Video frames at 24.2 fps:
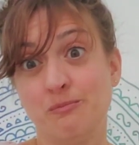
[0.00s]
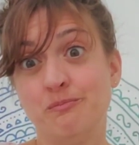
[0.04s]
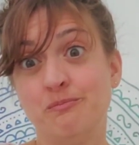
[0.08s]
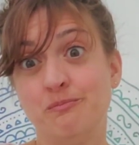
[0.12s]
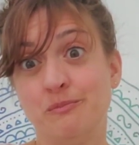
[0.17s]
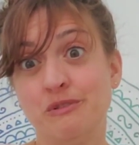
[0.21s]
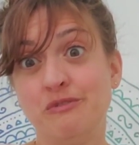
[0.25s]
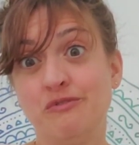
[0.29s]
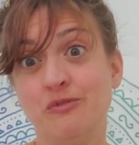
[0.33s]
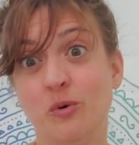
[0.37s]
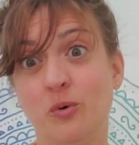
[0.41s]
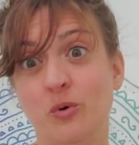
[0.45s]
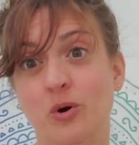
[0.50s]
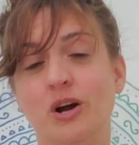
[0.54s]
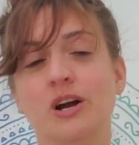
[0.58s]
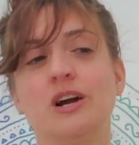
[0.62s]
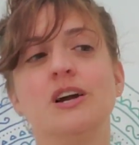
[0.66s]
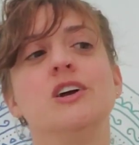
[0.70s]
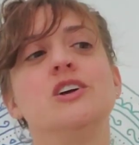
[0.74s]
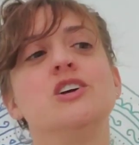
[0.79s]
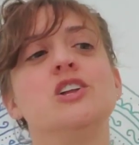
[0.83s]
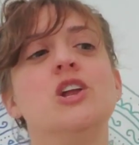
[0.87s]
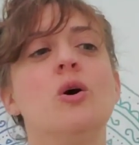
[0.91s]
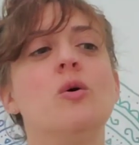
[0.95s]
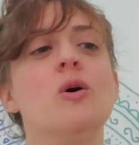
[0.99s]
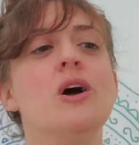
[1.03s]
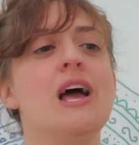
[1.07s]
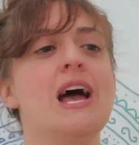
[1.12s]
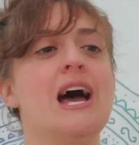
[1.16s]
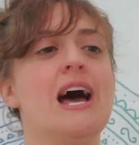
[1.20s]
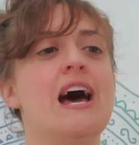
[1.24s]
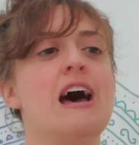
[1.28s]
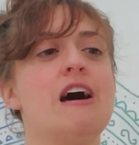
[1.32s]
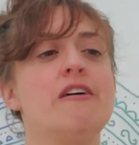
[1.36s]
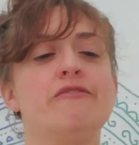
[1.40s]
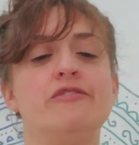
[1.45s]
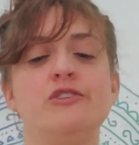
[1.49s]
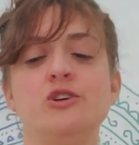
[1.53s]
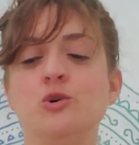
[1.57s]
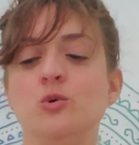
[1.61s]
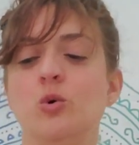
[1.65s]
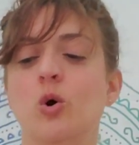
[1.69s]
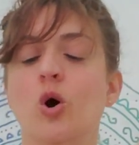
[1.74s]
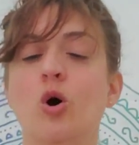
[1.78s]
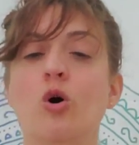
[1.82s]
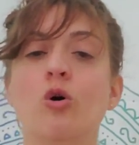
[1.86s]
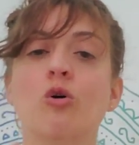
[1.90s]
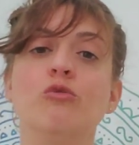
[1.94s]
before? You know, have
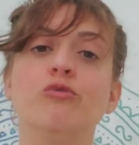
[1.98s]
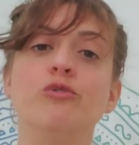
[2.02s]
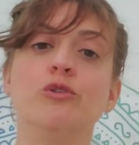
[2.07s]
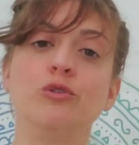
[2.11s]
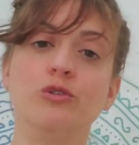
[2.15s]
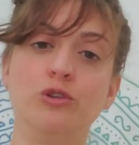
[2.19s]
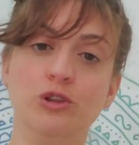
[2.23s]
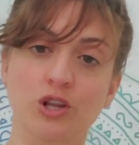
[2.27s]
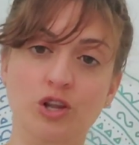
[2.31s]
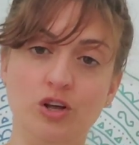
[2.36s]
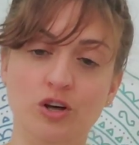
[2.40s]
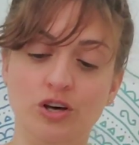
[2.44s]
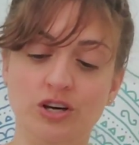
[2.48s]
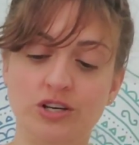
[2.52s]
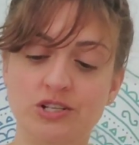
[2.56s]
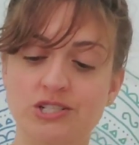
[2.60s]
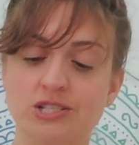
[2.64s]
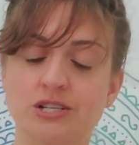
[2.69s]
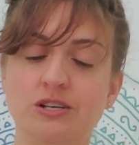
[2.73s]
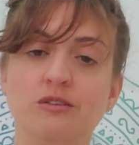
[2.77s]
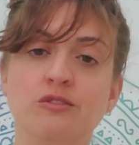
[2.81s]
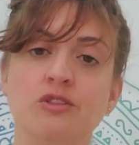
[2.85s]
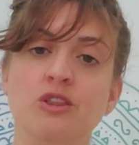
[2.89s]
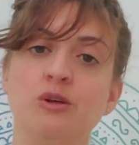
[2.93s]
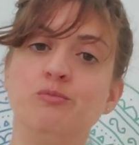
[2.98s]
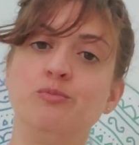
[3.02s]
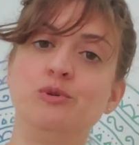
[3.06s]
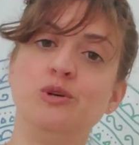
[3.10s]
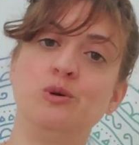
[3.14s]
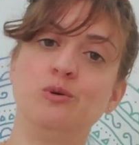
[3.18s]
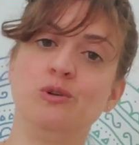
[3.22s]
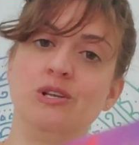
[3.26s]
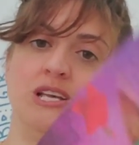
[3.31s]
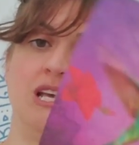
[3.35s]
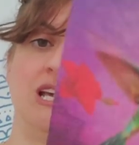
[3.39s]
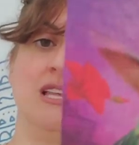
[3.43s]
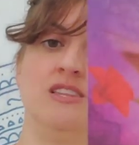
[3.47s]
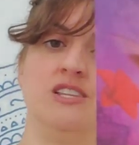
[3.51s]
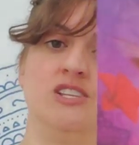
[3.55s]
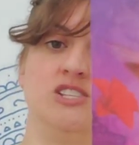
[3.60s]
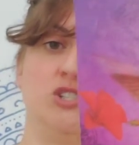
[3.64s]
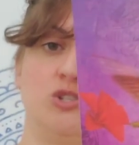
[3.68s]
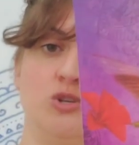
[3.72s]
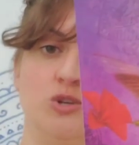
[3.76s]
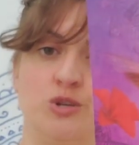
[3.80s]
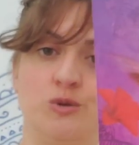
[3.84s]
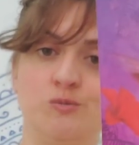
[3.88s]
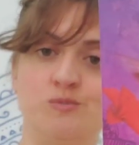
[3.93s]
you overlooked the beauty in
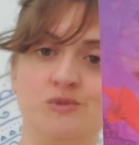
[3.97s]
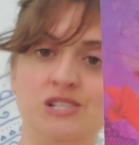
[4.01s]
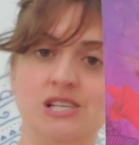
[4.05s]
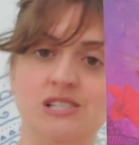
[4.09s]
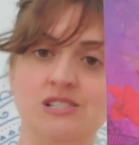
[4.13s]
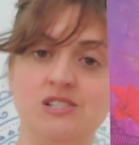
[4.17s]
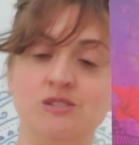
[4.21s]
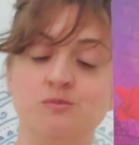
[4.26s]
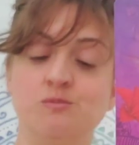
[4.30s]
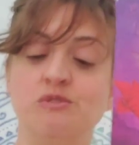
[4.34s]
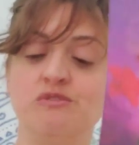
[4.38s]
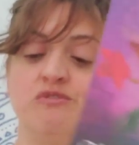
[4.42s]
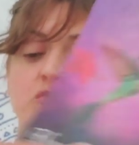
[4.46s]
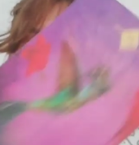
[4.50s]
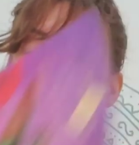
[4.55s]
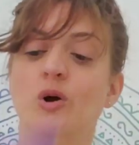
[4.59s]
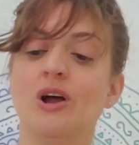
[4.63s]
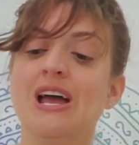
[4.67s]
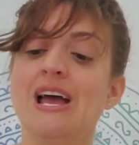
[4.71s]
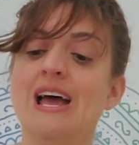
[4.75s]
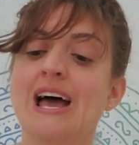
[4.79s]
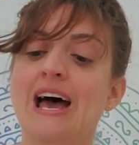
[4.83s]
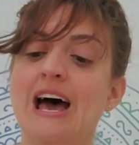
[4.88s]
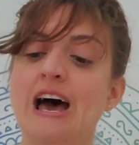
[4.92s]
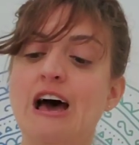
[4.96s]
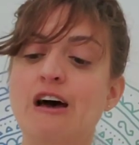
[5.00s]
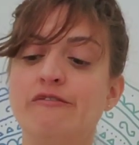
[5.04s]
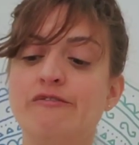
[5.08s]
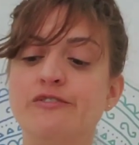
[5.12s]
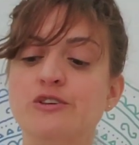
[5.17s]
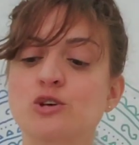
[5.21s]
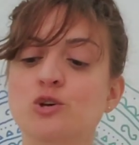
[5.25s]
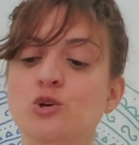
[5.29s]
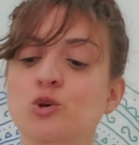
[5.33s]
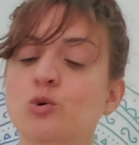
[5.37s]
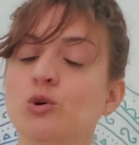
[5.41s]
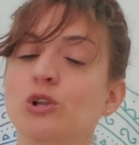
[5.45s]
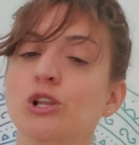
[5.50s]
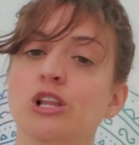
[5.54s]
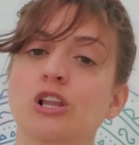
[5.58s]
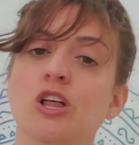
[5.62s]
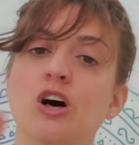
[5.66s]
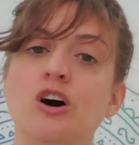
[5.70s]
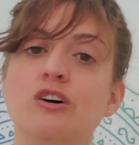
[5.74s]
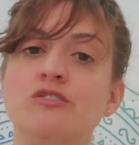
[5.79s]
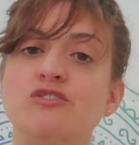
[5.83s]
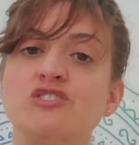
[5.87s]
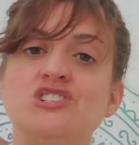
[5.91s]
these circumstances before? Have you
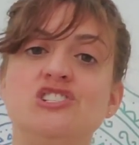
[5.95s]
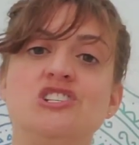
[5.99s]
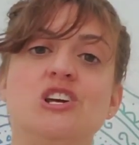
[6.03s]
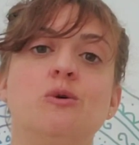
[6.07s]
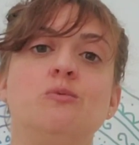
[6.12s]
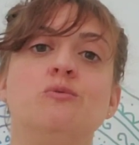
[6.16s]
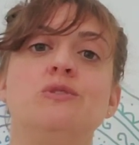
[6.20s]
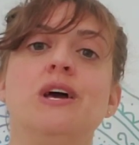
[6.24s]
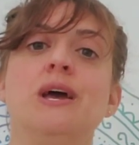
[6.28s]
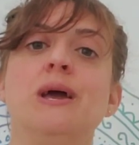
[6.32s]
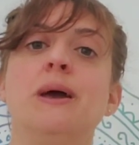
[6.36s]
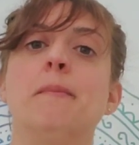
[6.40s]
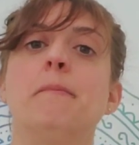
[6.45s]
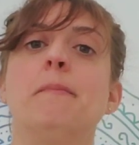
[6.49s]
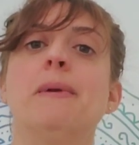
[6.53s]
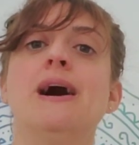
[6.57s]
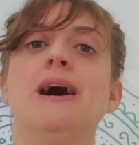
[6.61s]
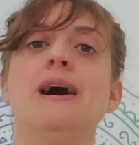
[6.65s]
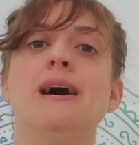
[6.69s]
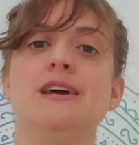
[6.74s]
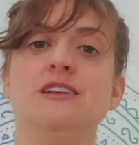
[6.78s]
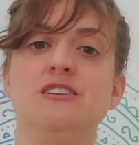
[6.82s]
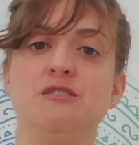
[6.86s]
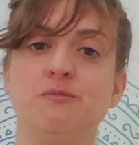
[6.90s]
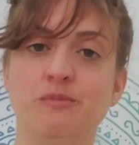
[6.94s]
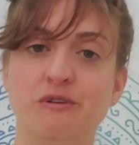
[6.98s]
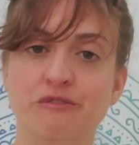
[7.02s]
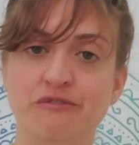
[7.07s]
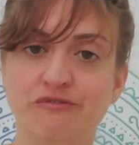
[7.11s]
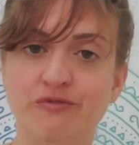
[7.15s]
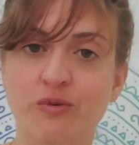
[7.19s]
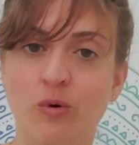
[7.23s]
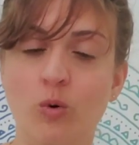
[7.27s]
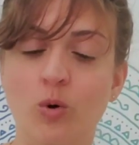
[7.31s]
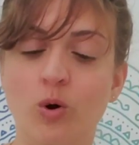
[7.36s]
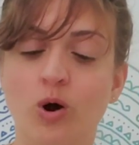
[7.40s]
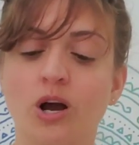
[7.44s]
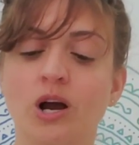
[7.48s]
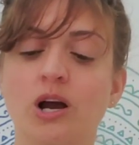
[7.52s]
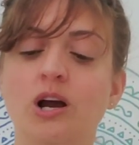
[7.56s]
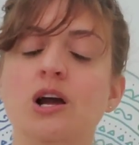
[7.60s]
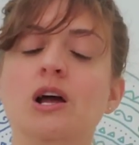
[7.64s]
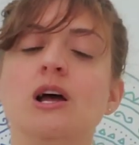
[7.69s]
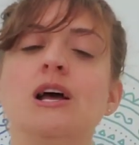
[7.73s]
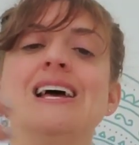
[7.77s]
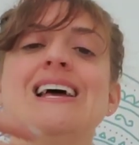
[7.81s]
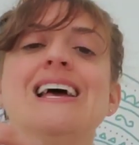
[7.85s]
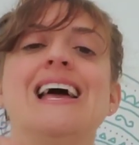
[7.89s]
lost your damn mind
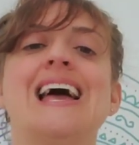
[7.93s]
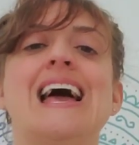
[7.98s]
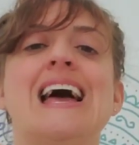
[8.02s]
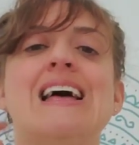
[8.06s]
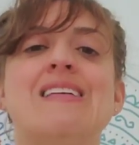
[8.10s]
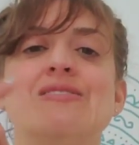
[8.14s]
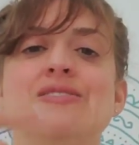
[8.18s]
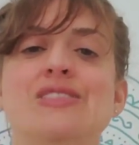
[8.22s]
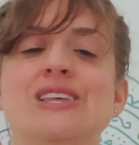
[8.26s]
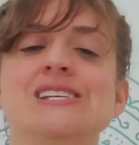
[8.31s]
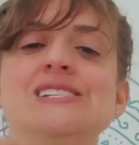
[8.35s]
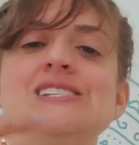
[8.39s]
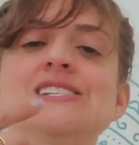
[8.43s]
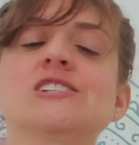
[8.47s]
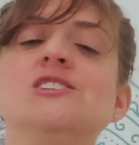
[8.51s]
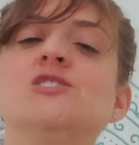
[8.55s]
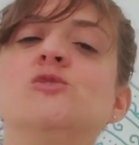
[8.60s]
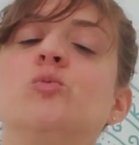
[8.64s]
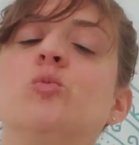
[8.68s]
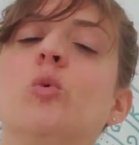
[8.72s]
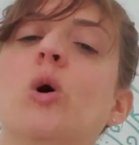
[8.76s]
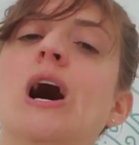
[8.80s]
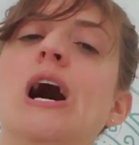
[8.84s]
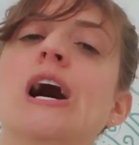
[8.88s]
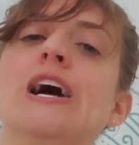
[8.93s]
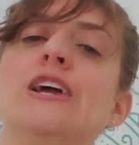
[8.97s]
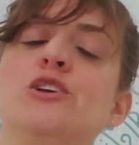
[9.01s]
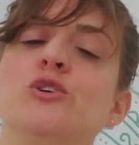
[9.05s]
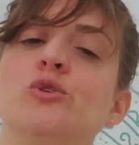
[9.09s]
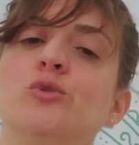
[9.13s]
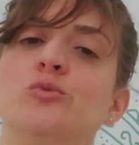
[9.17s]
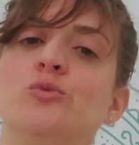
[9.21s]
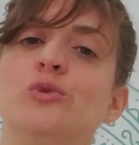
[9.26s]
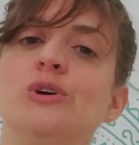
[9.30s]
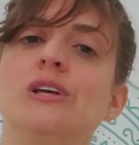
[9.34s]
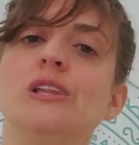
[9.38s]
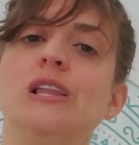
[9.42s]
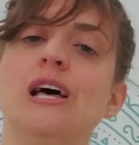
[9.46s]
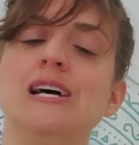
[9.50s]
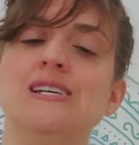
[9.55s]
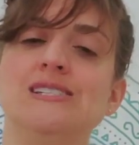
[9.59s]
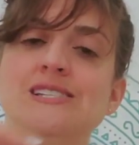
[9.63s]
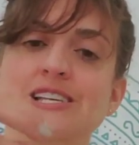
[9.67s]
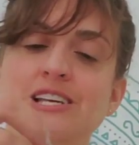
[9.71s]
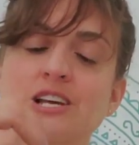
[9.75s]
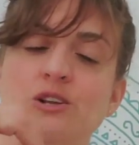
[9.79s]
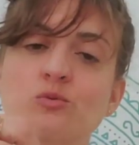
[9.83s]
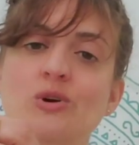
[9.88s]
before? And this is why you're
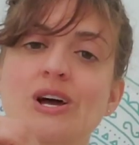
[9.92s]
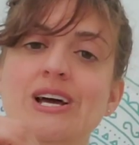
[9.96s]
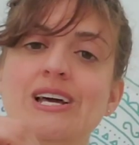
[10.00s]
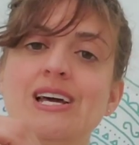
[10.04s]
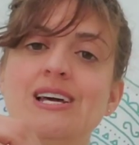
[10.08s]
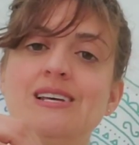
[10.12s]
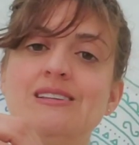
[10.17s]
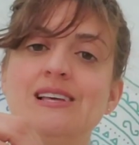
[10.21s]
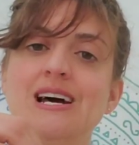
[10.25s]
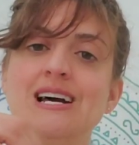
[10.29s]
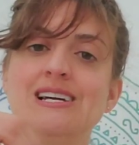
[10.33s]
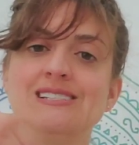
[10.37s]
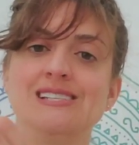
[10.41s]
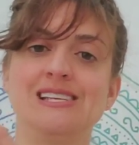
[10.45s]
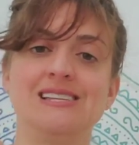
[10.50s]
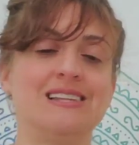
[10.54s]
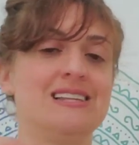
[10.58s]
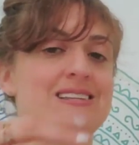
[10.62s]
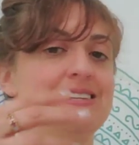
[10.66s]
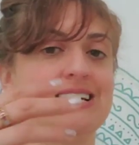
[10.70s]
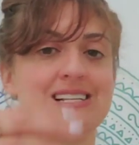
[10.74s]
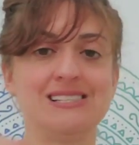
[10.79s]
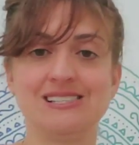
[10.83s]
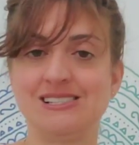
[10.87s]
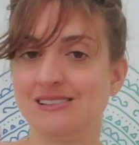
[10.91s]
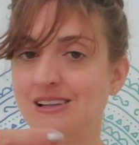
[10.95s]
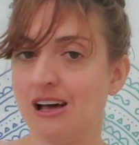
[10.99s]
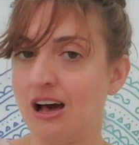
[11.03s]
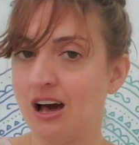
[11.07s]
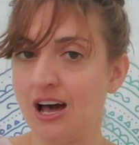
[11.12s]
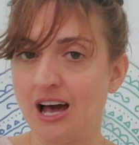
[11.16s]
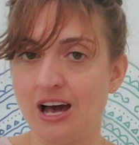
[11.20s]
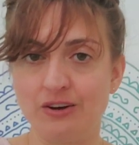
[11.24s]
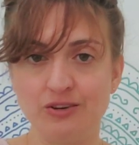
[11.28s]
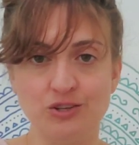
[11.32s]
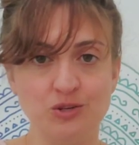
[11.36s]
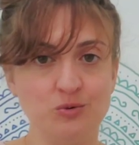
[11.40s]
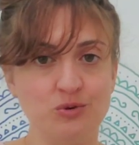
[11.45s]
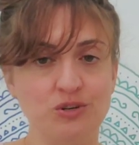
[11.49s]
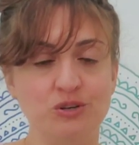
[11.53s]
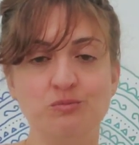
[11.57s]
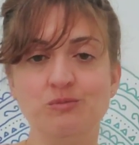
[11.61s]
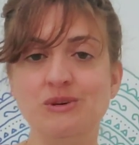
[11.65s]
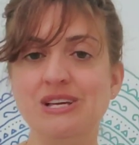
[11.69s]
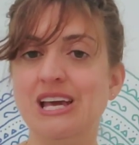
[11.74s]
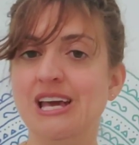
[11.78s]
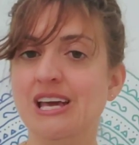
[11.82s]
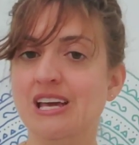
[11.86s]
realizing and recognizing that that's not how you
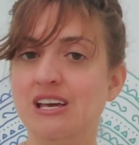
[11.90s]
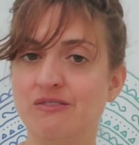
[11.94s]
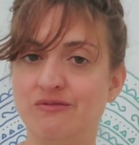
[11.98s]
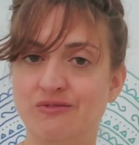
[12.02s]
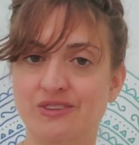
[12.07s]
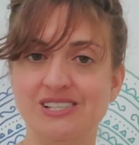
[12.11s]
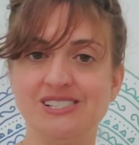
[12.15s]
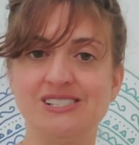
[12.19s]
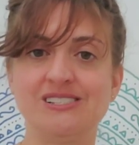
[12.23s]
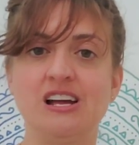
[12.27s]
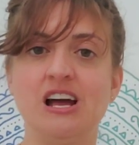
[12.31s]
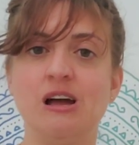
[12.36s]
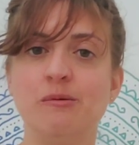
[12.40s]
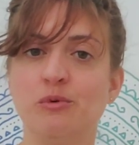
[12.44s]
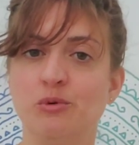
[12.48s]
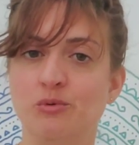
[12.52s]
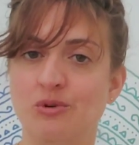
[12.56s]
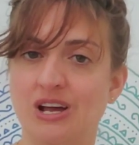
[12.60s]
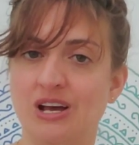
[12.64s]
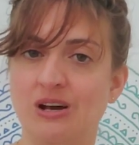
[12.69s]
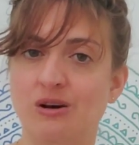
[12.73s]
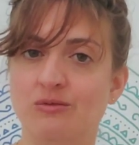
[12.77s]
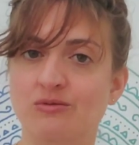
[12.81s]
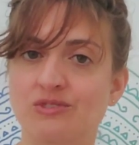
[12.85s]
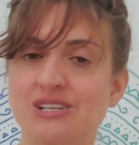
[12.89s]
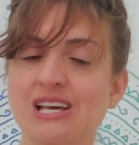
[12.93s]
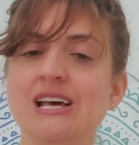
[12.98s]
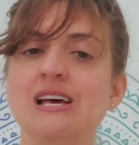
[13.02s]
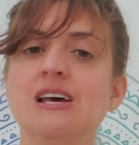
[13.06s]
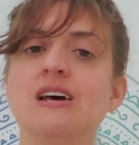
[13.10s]
can behave this time around.